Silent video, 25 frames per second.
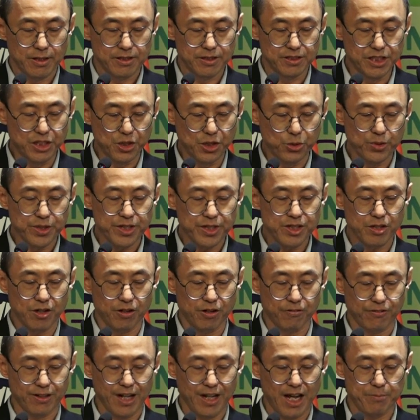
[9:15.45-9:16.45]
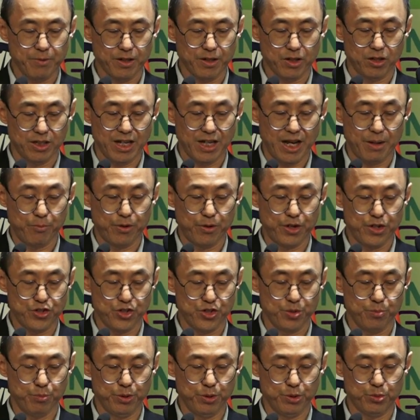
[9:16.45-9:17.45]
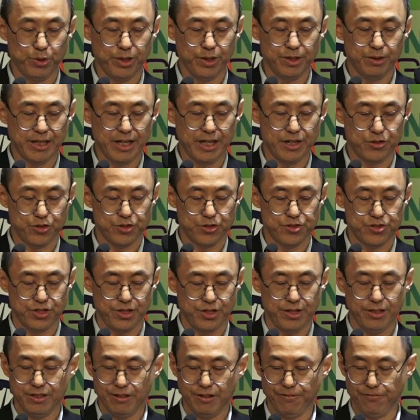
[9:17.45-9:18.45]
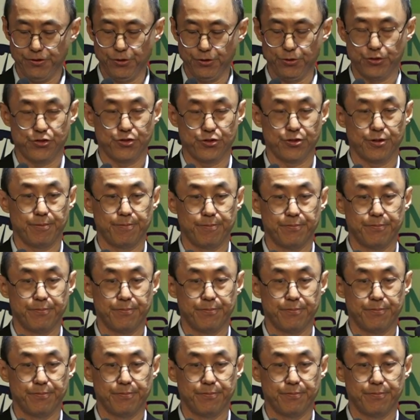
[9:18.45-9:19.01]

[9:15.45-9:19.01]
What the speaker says: degree of climate collaboration between nations in the future.